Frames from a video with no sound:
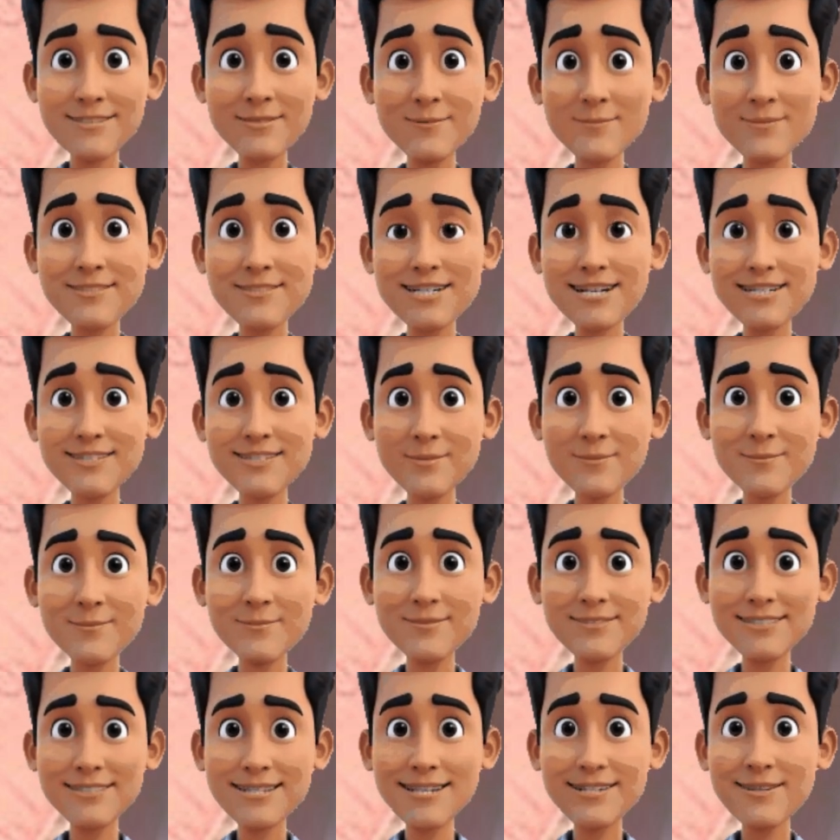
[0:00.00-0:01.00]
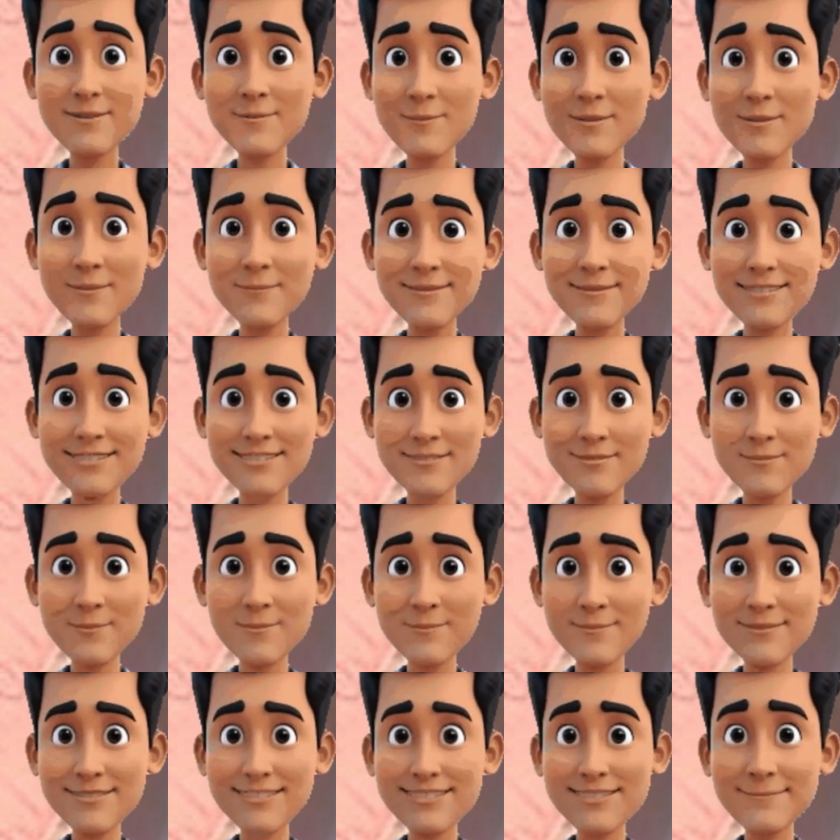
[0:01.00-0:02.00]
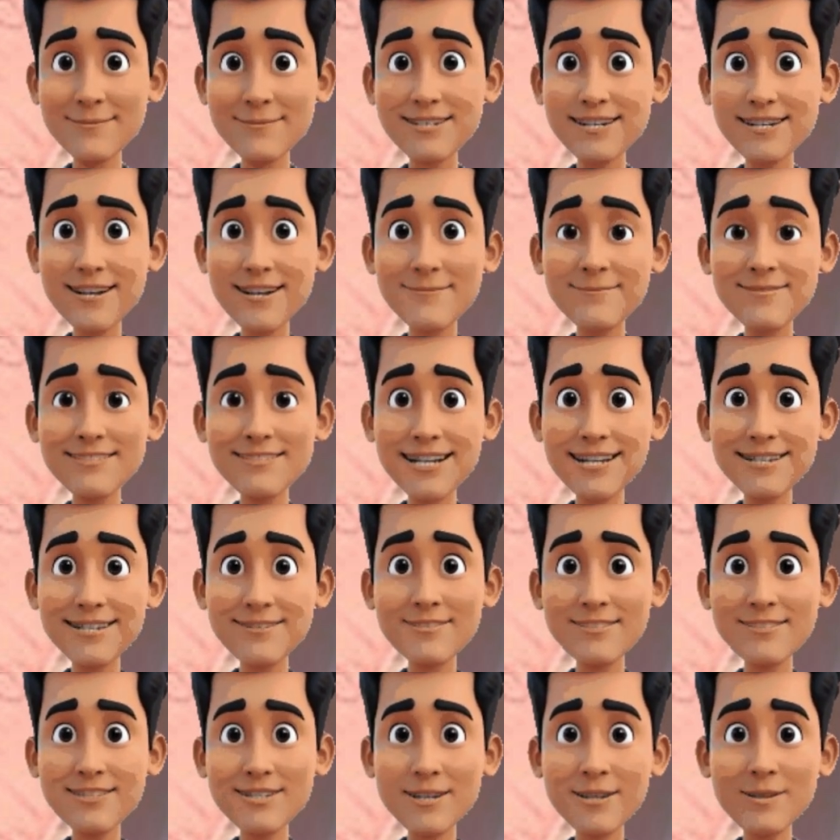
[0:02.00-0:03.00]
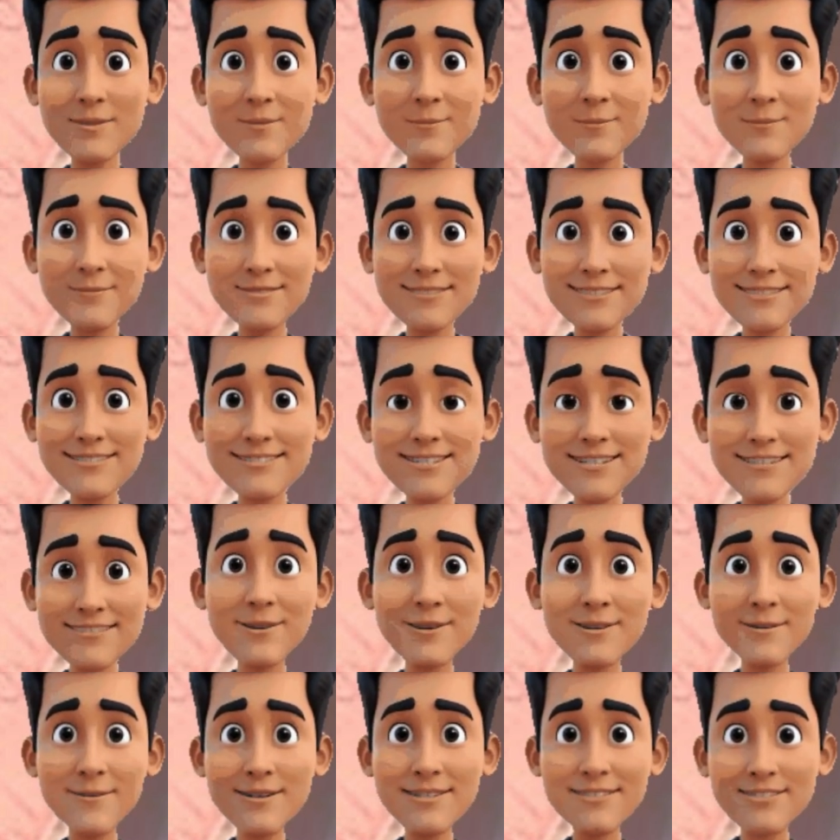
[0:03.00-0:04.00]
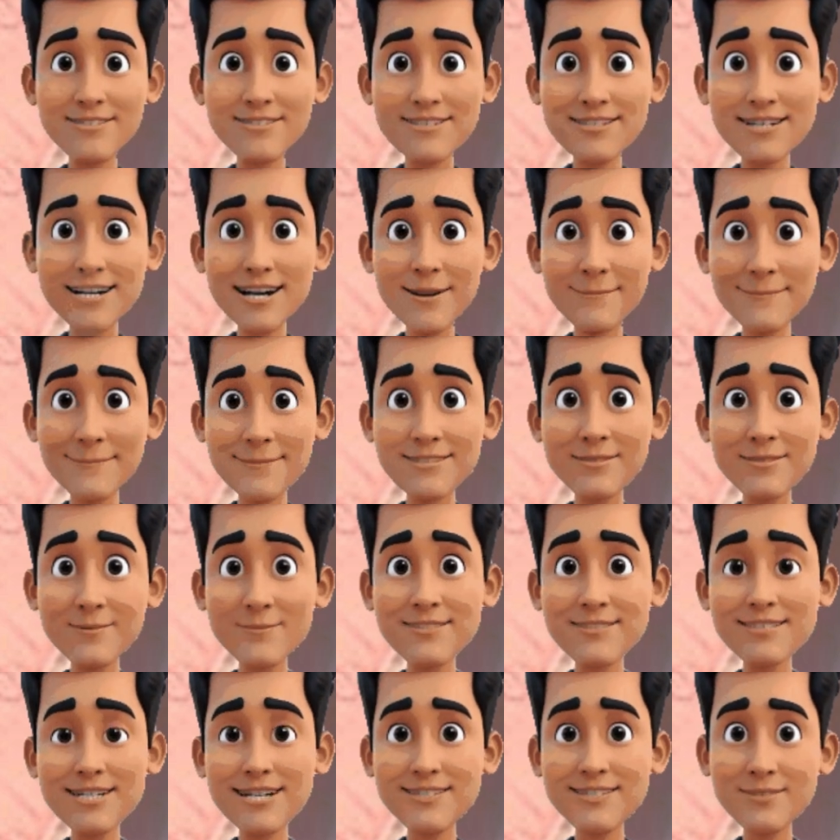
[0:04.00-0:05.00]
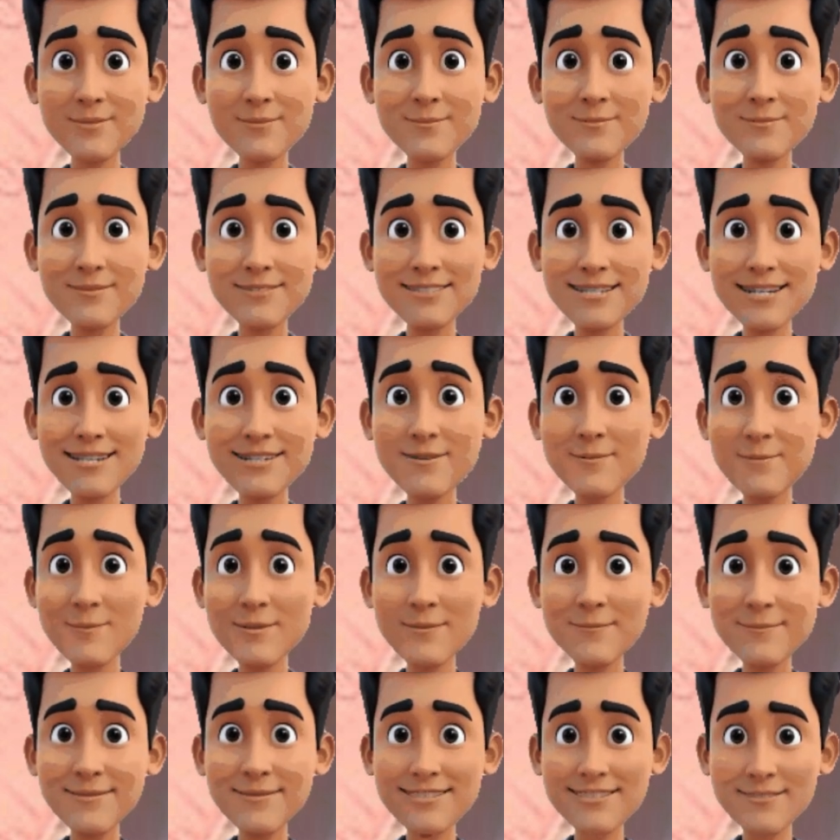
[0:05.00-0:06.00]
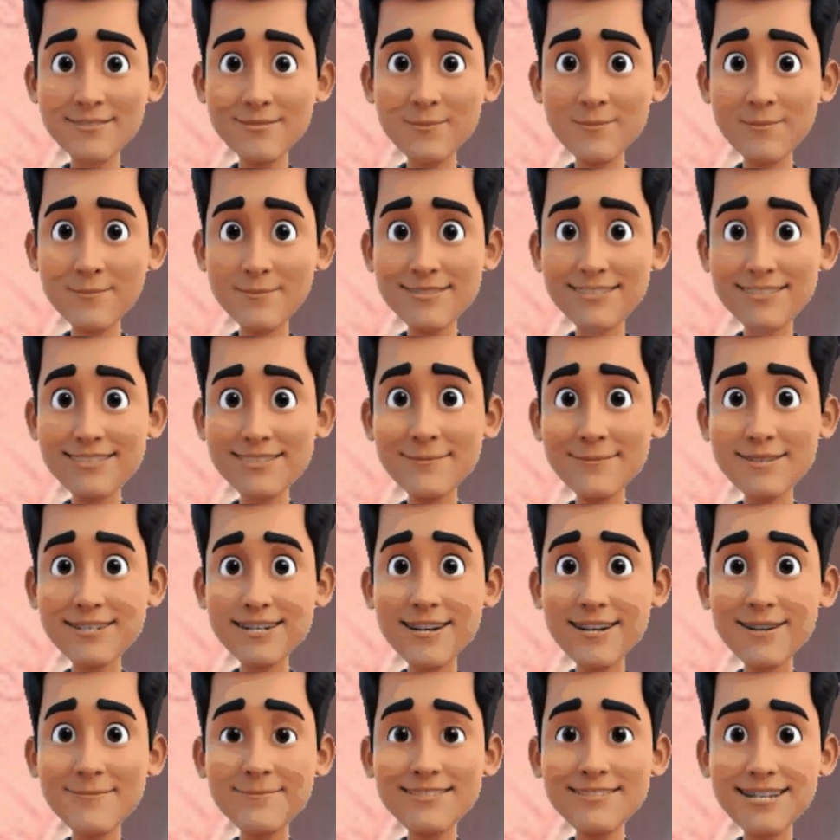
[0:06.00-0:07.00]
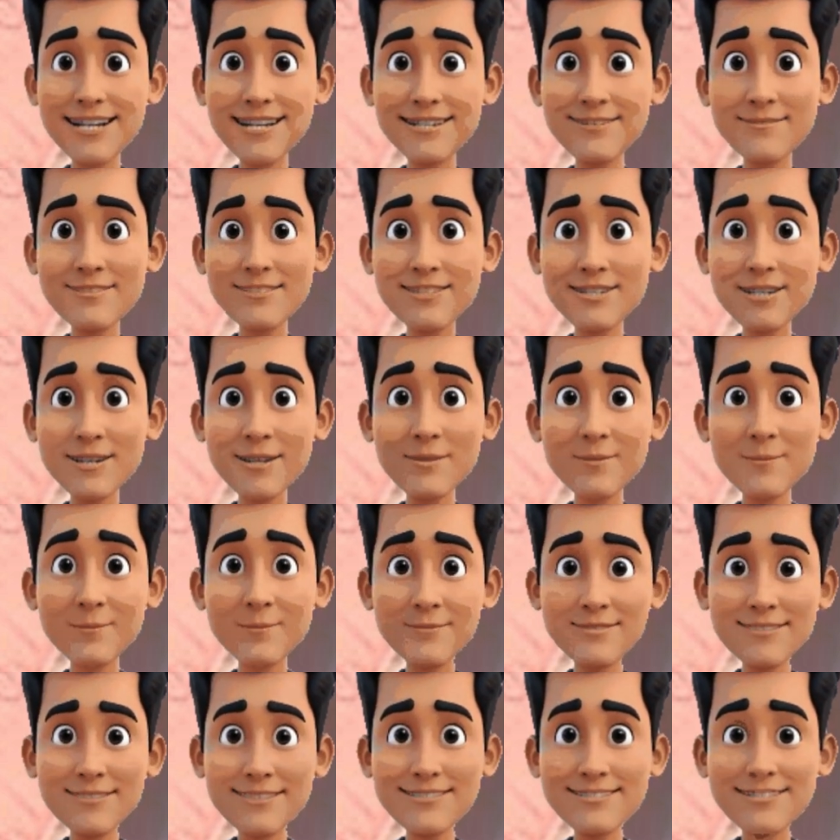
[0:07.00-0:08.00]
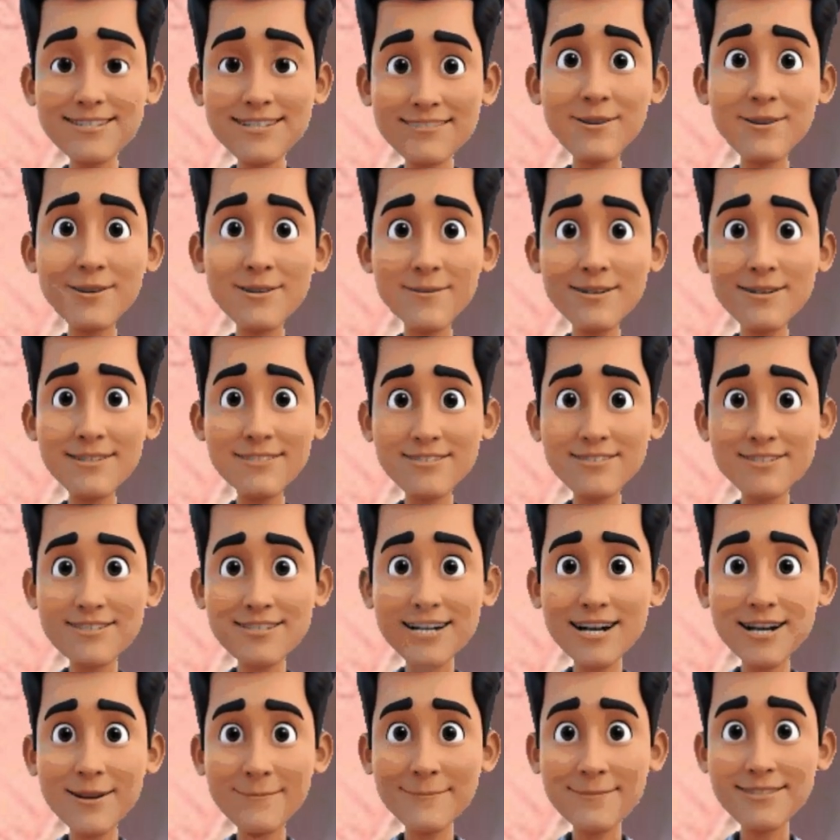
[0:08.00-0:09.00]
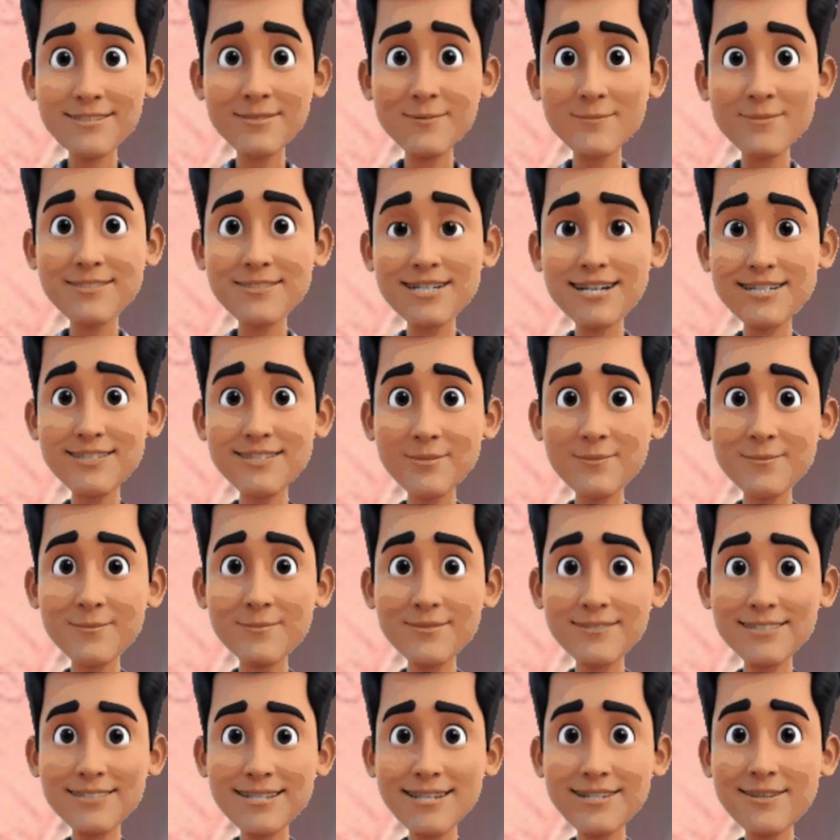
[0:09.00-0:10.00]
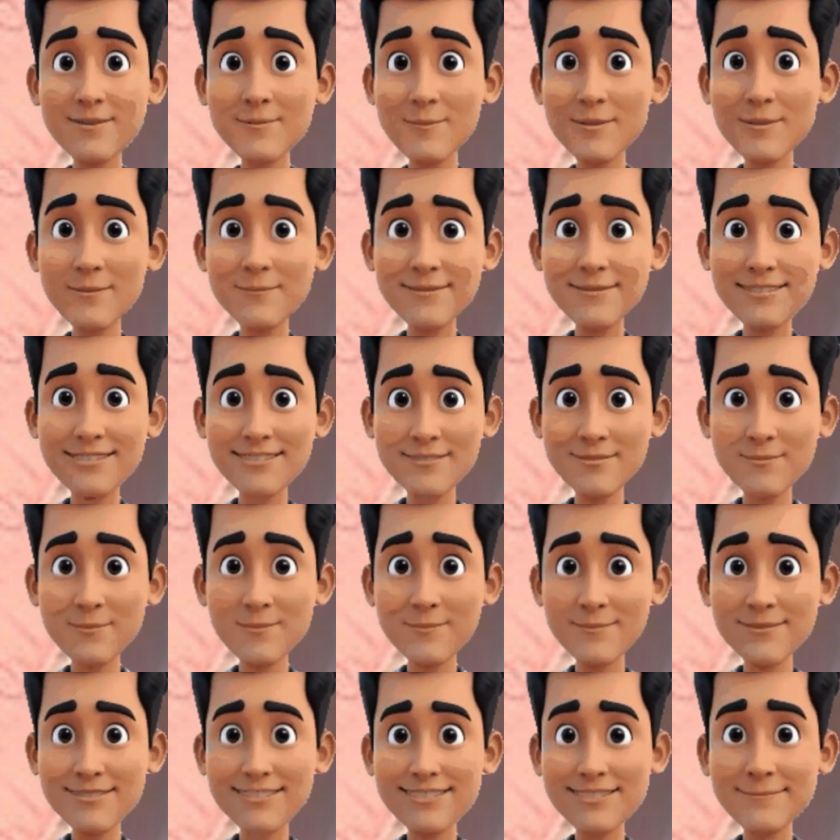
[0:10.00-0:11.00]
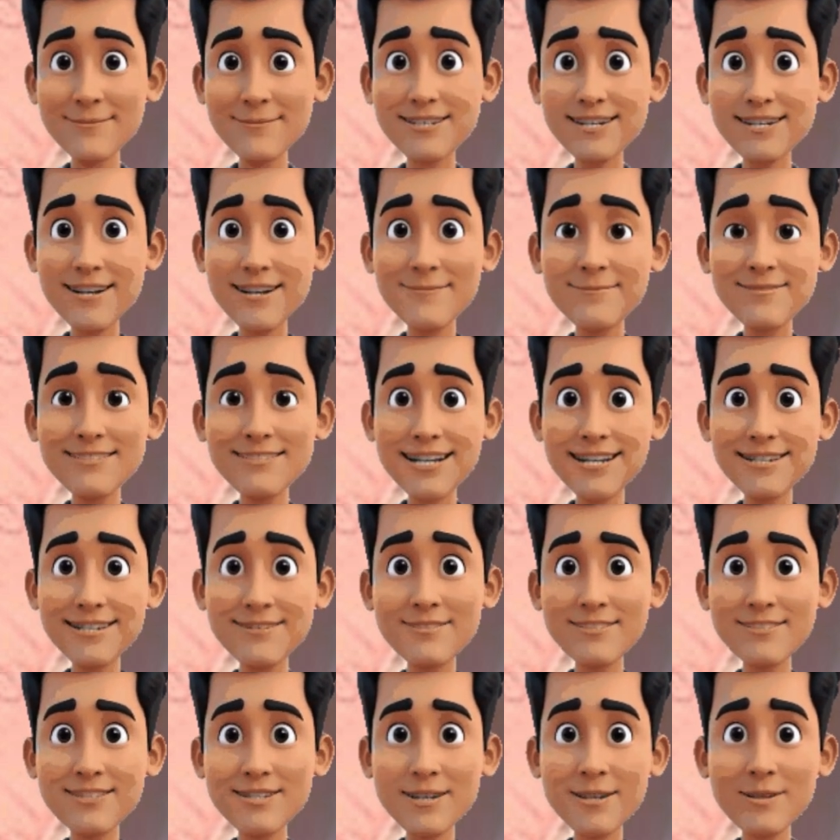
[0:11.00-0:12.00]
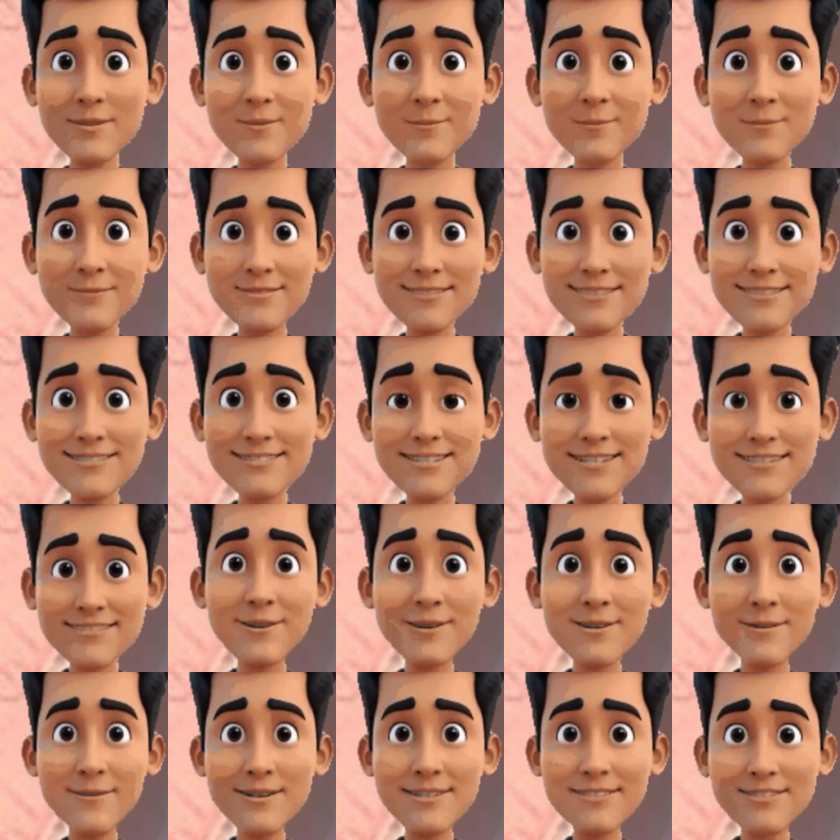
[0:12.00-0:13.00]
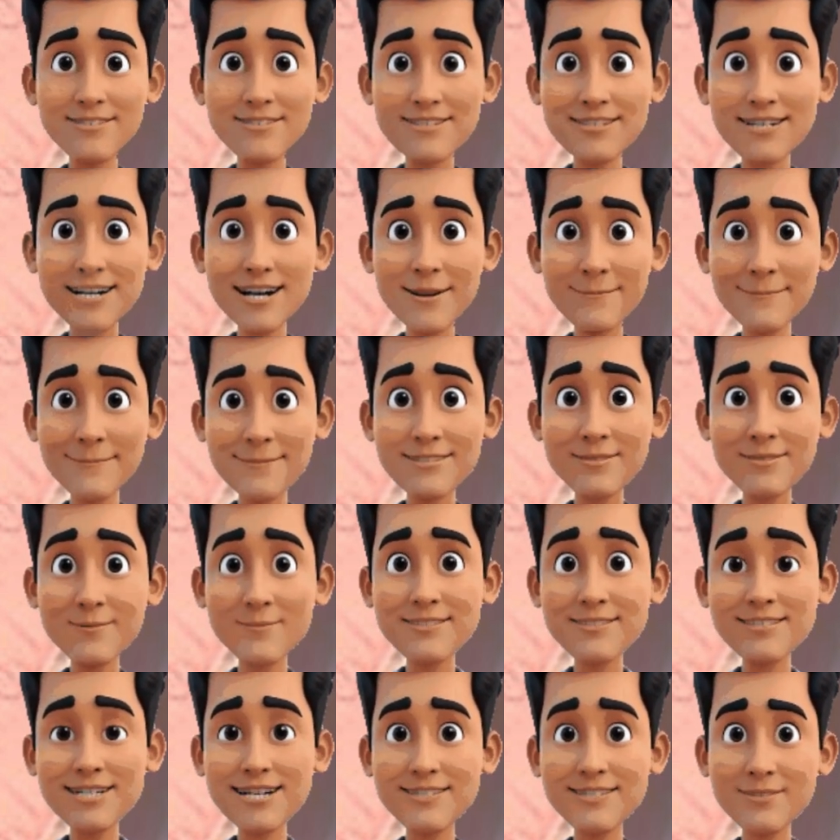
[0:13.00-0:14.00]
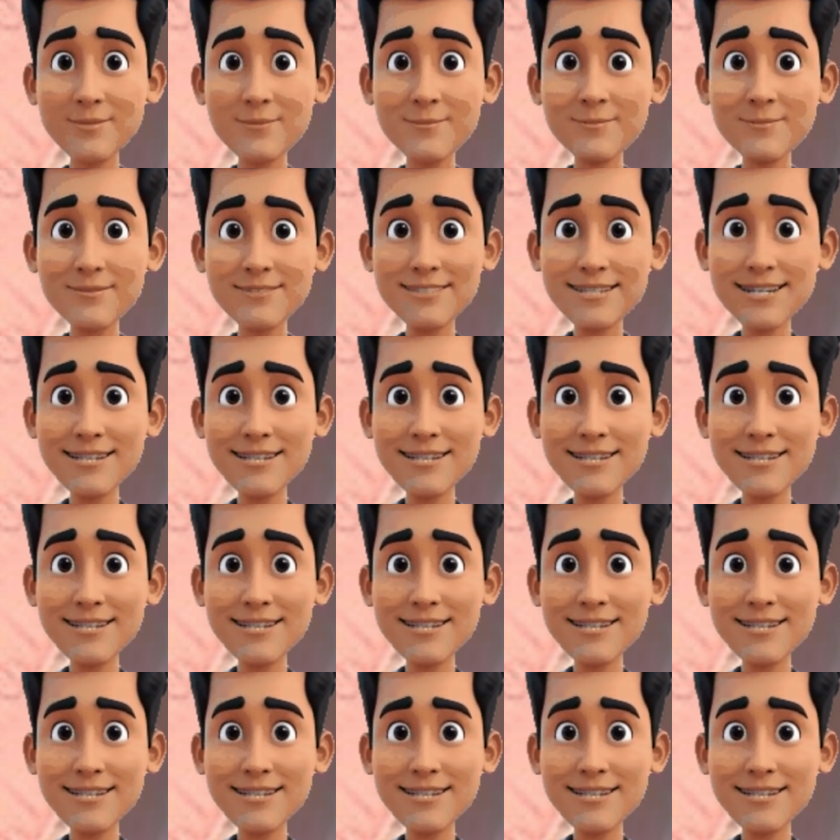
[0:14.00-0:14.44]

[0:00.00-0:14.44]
The prostate gland is a small, walnut-sized organ located just below the bladder in men. It wraps around the urethra, the tube that carries urine and semen out of the body. Its main function is to produce a fluid that nourishes and transports sperm.